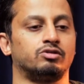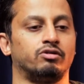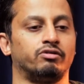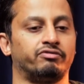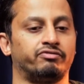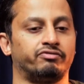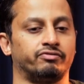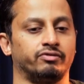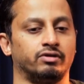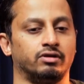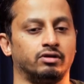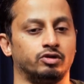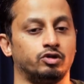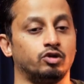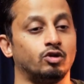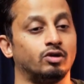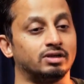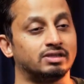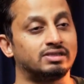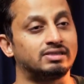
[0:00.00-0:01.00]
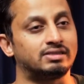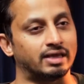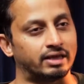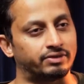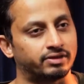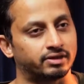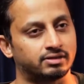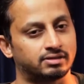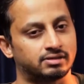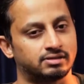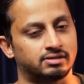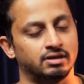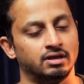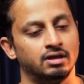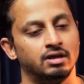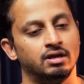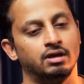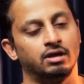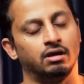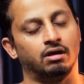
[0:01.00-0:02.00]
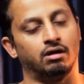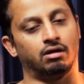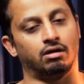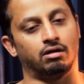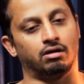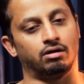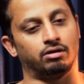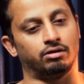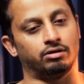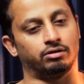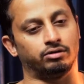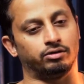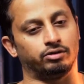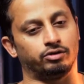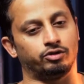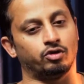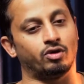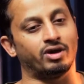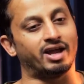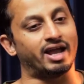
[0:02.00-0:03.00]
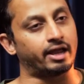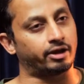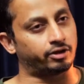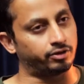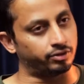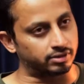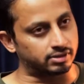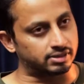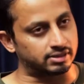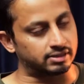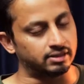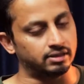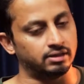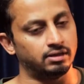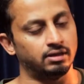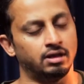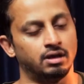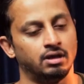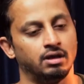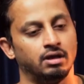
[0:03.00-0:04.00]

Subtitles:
of your aesthetics, your accuracy,